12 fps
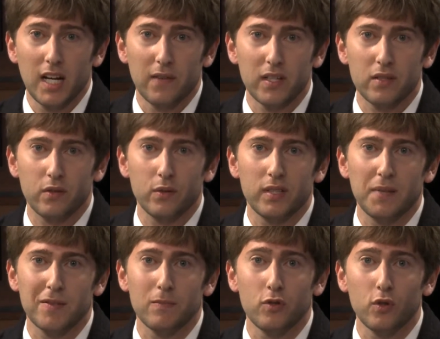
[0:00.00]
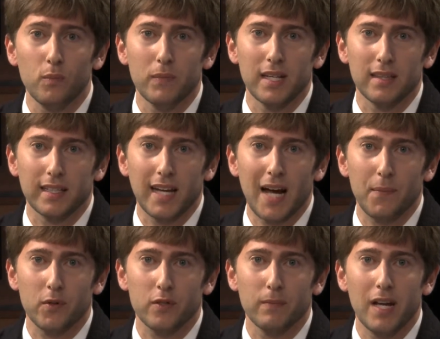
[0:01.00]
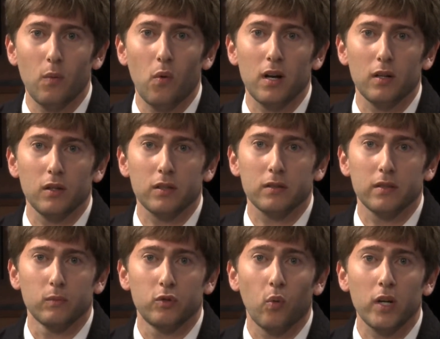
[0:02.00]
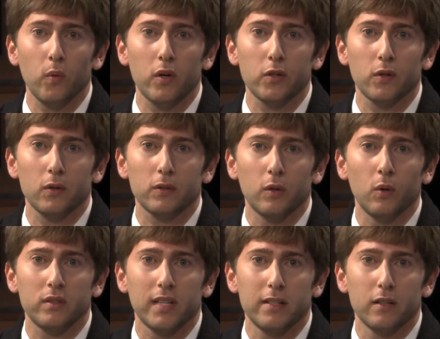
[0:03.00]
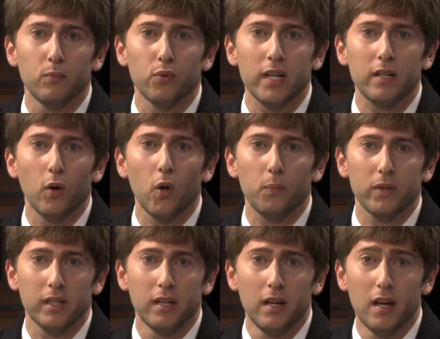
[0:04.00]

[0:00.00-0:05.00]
If these two teams do meet, the Capitals may want to look to 21-year-old goaltender Braden Holtby.